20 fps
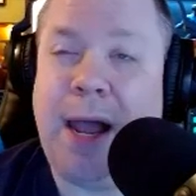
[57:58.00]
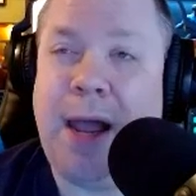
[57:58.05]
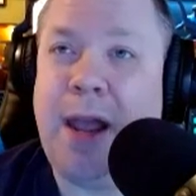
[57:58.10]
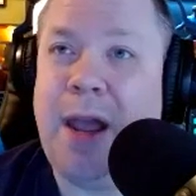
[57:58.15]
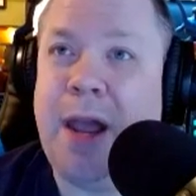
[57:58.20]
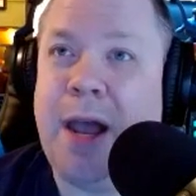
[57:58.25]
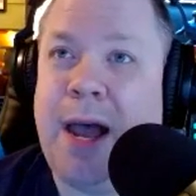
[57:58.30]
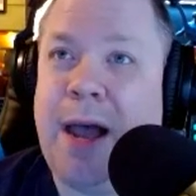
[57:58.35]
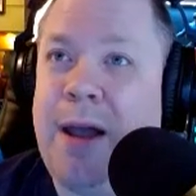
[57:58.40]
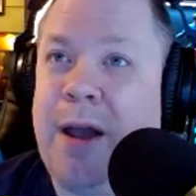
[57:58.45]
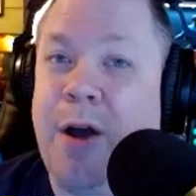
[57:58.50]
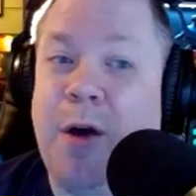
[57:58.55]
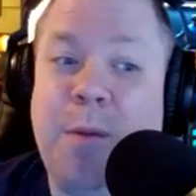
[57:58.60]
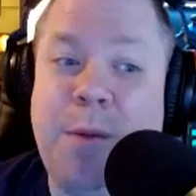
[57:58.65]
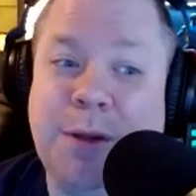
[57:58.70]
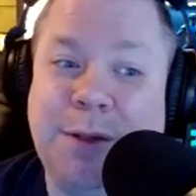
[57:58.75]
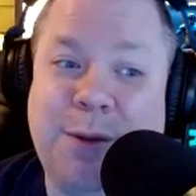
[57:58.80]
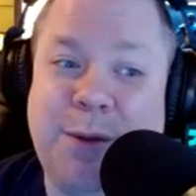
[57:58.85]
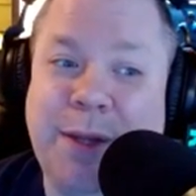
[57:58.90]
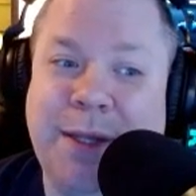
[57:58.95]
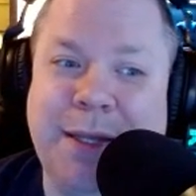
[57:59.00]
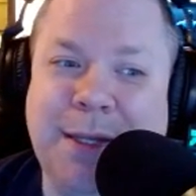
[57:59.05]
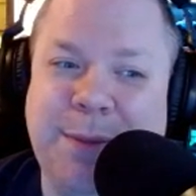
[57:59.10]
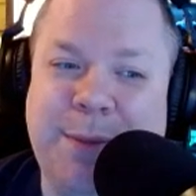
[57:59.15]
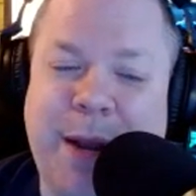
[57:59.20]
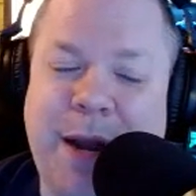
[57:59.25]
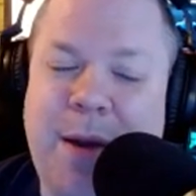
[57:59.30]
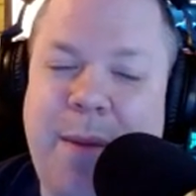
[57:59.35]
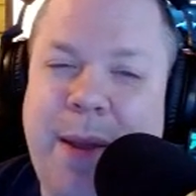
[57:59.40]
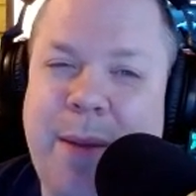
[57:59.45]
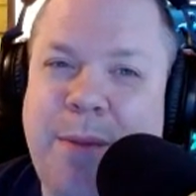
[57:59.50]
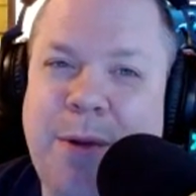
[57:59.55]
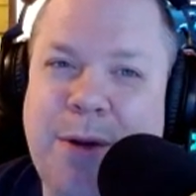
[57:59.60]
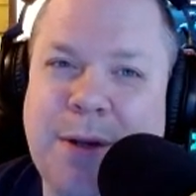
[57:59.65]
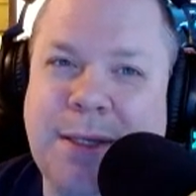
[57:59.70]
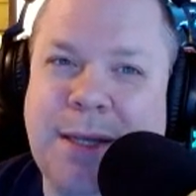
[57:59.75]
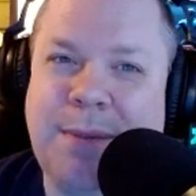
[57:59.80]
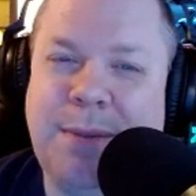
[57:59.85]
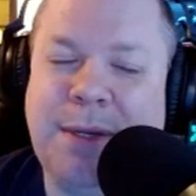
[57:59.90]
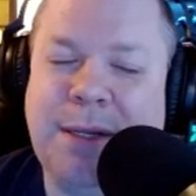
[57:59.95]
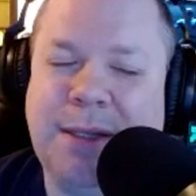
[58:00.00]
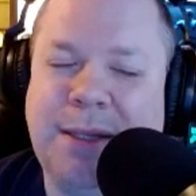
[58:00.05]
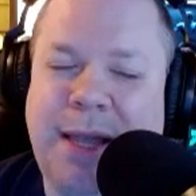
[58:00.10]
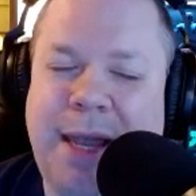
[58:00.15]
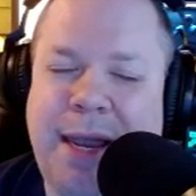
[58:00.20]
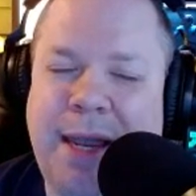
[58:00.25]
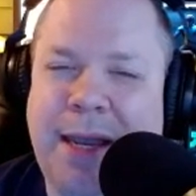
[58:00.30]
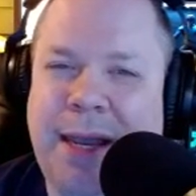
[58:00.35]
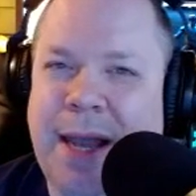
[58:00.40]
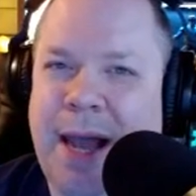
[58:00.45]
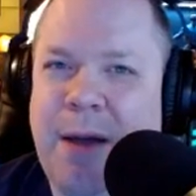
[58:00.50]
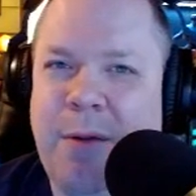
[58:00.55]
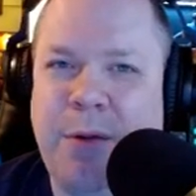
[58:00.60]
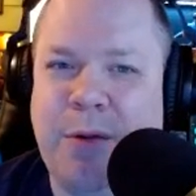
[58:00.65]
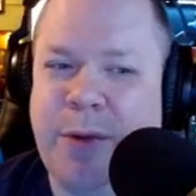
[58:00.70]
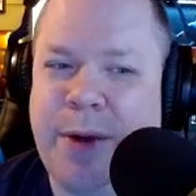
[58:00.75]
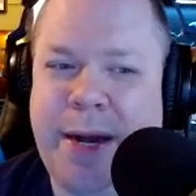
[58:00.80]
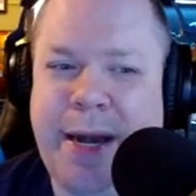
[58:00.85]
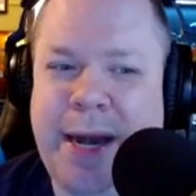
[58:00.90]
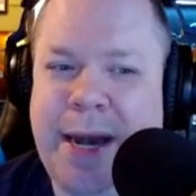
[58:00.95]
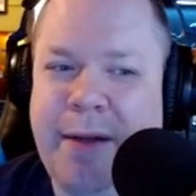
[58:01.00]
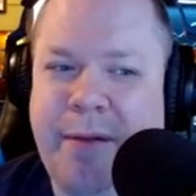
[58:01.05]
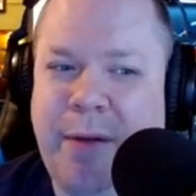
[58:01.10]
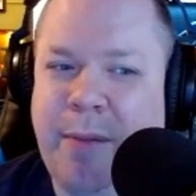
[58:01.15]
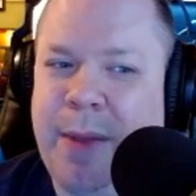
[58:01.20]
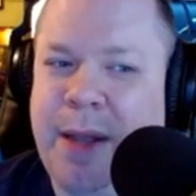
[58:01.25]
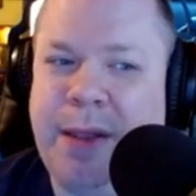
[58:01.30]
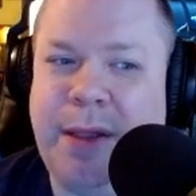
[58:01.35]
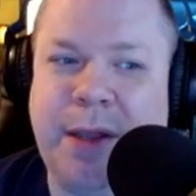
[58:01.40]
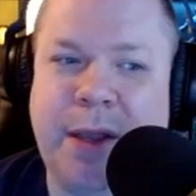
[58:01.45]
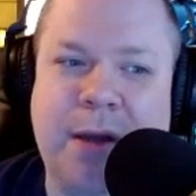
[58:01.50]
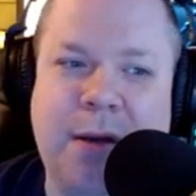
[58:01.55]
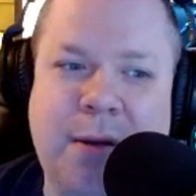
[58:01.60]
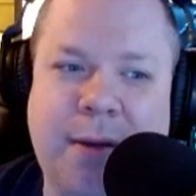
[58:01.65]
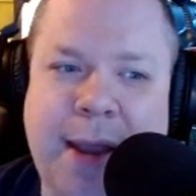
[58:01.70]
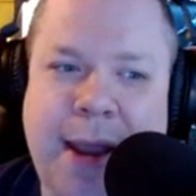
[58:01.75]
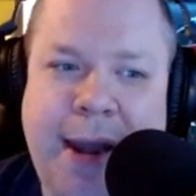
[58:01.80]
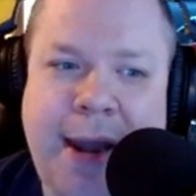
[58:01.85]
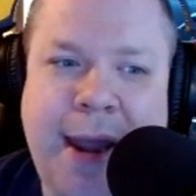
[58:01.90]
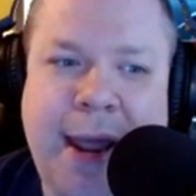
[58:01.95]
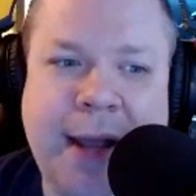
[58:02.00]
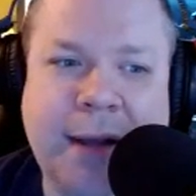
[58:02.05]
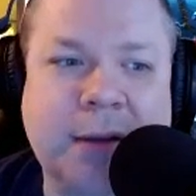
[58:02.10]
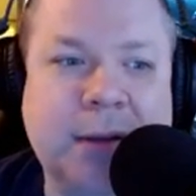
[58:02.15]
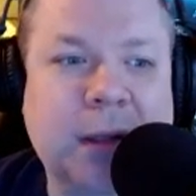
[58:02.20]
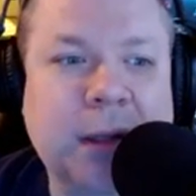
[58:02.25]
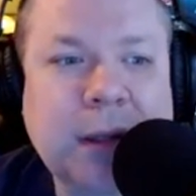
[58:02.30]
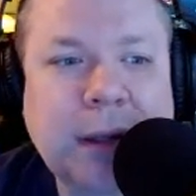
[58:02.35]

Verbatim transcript: I, I almost quit the Spider Man books. I'm just like, I would read it every month and go, okay, next.